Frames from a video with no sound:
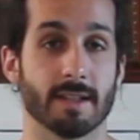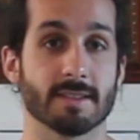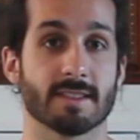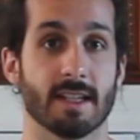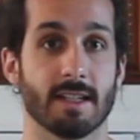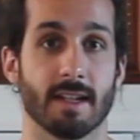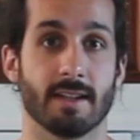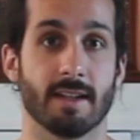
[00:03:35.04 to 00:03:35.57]
that
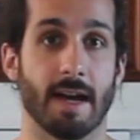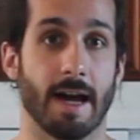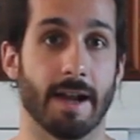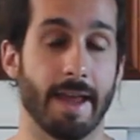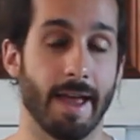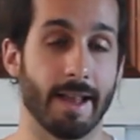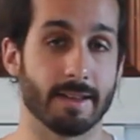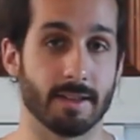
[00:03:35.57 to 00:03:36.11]
the
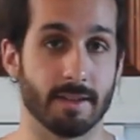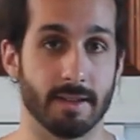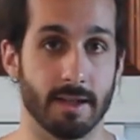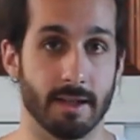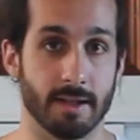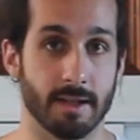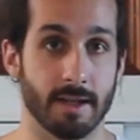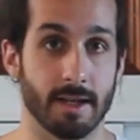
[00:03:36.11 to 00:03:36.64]
unhealthy yin
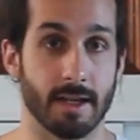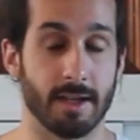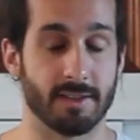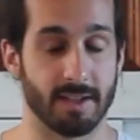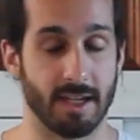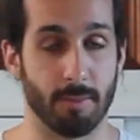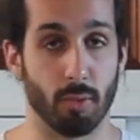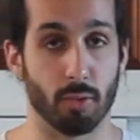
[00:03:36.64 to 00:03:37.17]
is
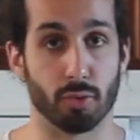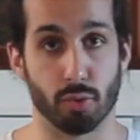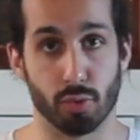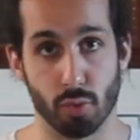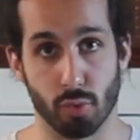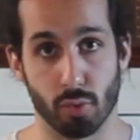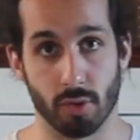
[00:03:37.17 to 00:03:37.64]
unable to do,